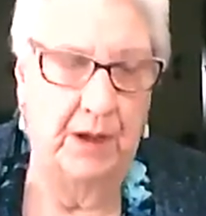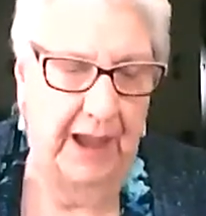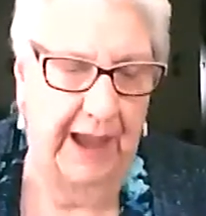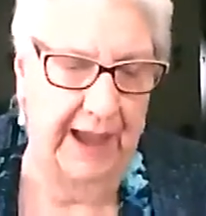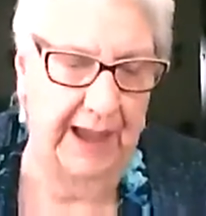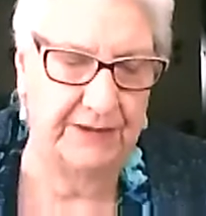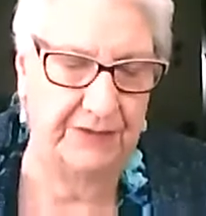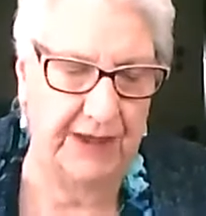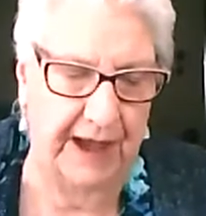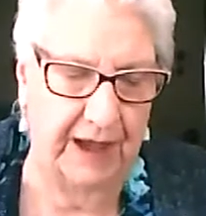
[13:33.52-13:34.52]
And
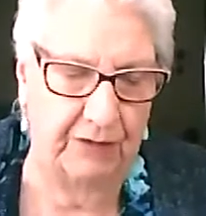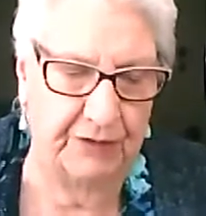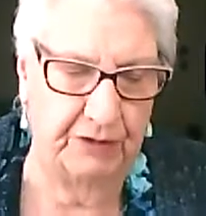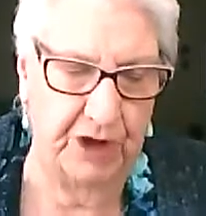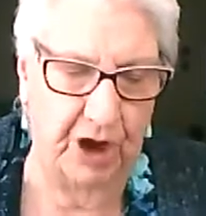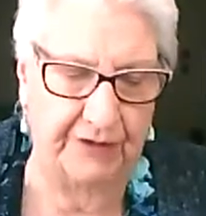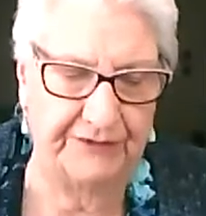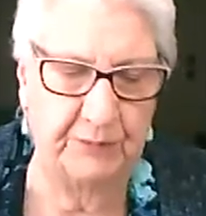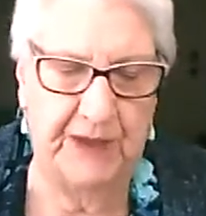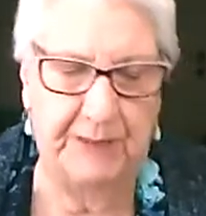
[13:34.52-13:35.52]
that very
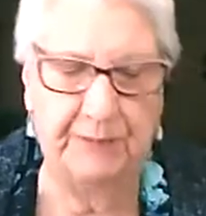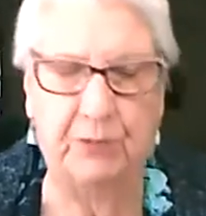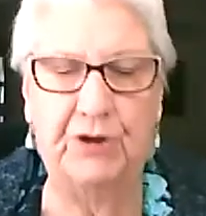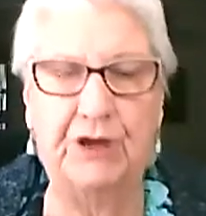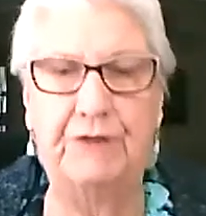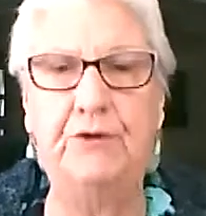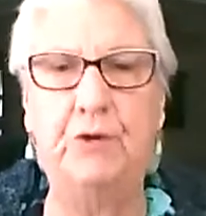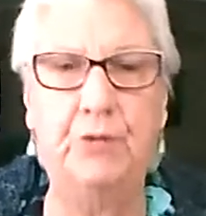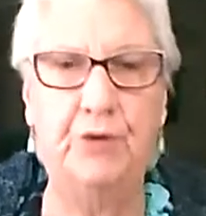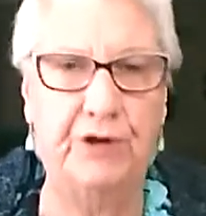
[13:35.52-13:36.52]
often people will give you a
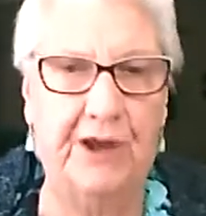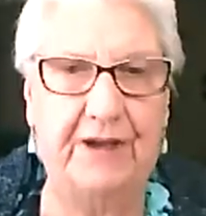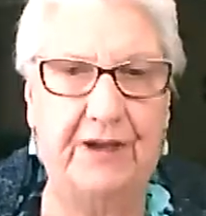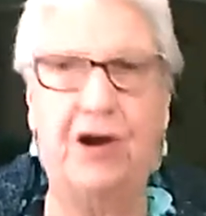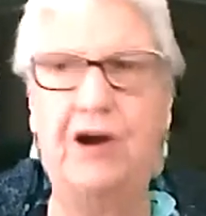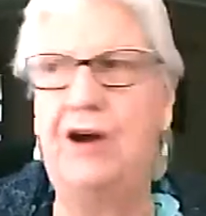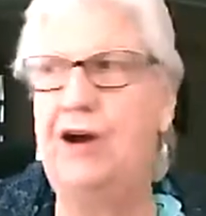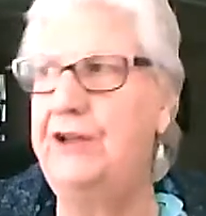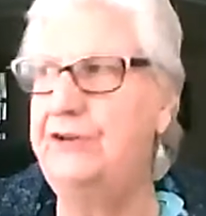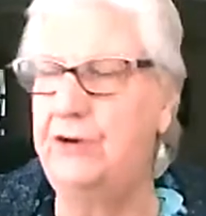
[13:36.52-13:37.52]
word like
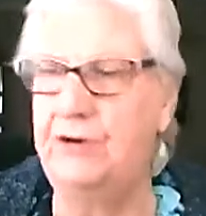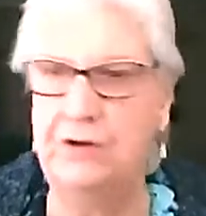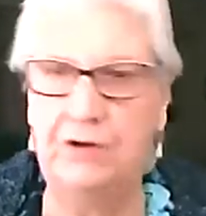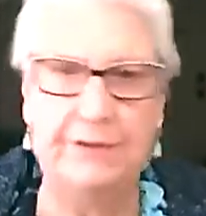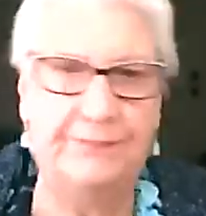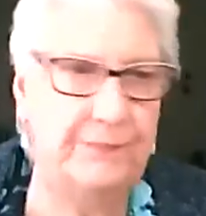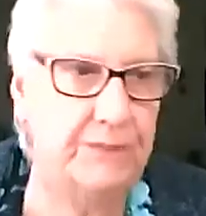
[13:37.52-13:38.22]
God or,